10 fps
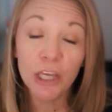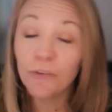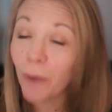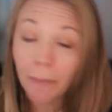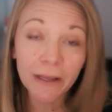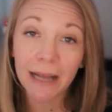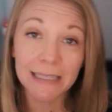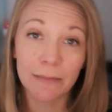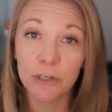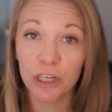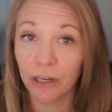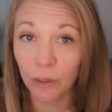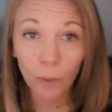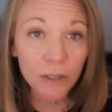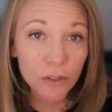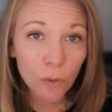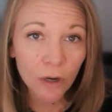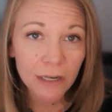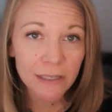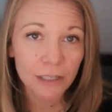You've probably got some generic wealth
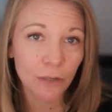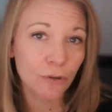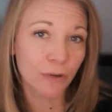scores that don't